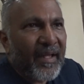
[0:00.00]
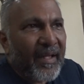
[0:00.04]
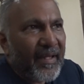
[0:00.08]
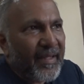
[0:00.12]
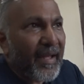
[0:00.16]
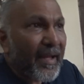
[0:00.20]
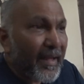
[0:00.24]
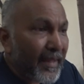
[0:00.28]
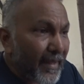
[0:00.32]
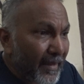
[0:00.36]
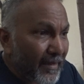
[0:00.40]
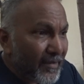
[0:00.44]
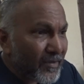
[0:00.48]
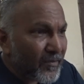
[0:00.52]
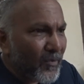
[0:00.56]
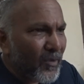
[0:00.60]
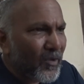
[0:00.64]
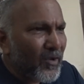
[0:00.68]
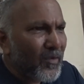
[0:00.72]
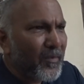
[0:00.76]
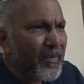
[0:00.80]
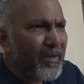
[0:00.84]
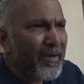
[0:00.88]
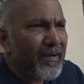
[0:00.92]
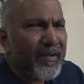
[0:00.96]
Yeah,
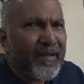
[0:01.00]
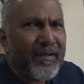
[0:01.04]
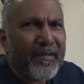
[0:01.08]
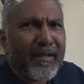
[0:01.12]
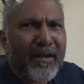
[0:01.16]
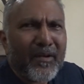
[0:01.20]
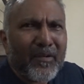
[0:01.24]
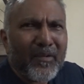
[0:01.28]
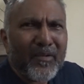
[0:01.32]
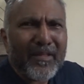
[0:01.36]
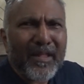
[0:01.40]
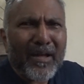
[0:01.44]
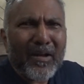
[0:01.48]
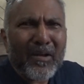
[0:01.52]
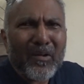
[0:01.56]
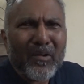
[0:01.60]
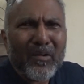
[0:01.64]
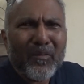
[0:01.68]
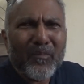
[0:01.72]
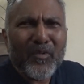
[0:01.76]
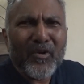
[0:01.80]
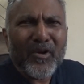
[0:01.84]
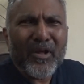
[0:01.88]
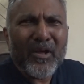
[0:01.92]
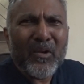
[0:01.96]
small built. Sarko Daklo
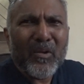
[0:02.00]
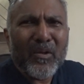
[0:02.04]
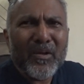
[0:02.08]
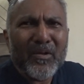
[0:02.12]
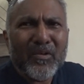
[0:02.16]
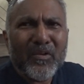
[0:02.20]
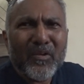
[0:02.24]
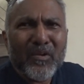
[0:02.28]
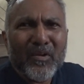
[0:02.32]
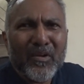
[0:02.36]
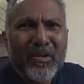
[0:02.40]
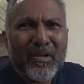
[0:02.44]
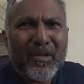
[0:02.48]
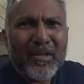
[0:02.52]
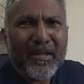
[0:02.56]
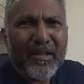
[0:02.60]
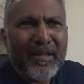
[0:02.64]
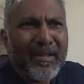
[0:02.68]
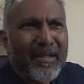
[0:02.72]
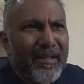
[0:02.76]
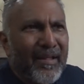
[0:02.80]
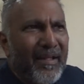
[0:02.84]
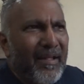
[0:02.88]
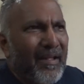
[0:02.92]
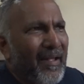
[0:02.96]
Modelo. So
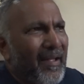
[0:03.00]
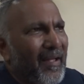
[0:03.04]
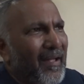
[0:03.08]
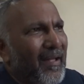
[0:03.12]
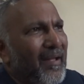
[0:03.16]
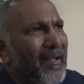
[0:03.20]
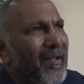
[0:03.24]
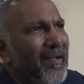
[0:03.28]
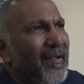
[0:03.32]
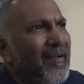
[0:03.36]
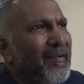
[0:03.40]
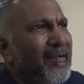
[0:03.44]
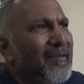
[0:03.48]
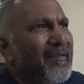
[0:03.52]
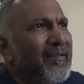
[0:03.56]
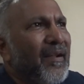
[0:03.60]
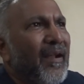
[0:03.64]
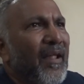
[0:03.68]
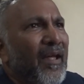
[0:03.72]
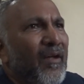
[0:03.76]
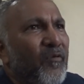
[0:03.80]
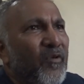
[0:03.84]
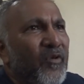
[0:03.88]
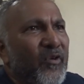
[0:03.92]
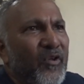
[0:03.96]
he said,
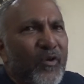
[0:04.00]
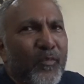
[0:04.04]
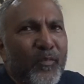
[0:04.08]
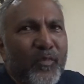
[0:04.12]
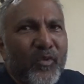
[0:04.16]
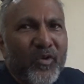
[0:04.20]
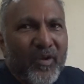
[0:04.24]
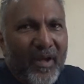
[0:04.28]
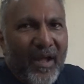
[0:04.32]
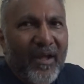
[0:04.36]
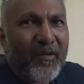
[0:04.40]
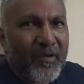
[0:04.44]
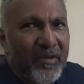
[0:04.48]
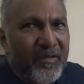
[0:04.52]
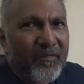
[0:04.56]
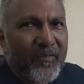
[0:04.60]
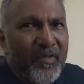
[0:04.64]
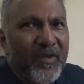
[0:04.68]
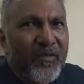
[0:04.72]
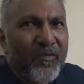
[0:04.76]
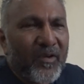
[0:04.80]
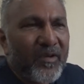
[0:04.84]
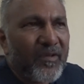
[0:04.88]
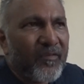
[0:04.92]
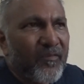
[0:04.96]
I want your book.
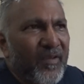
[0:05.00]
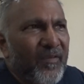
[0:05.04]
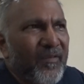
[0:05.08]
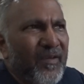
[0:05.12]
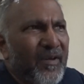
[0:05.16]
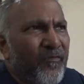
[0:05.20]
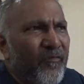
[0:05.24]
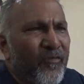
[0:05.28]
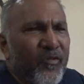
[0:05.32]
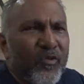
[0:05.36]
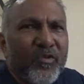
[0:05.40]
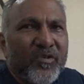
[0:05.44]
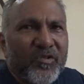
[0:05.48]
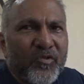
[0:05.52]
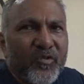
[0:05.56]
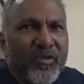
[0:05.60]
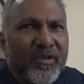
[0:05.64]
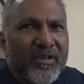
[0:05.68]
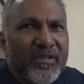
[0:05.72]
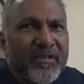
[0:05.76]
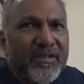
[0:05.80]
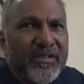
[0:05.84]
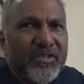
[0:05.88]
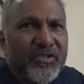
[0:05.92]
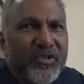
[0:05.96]
We were a few
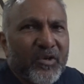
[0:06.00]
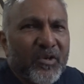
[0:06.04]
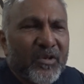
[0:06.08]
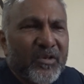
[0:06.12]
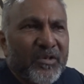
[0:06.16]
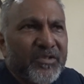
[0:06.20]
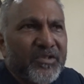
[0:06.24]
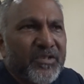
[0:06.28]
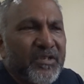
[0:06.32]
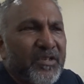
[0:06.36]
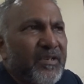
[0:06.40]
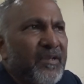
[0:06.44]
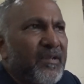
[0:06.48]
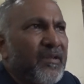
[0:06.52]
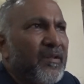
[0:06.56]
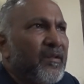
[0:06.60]
students in geology.